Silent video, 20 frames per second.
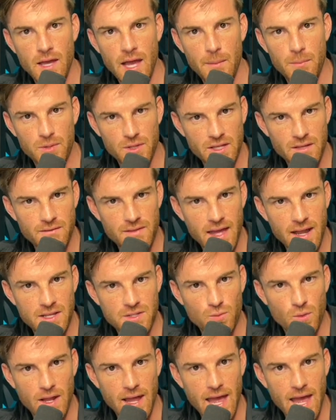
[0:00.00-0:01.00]
I believe that
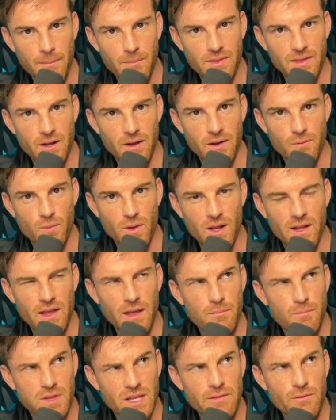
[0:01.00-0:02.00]
is what happened there. I
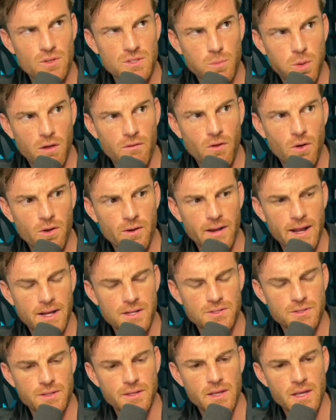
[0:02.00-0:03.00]
believe it was Paul Volcker
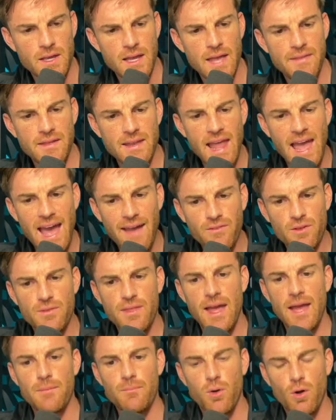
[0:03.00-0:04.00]
actually, and then after
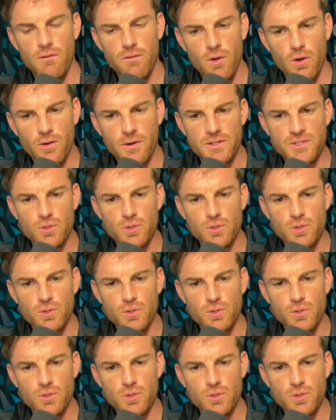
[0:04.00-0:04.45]
that, Paul Volcker.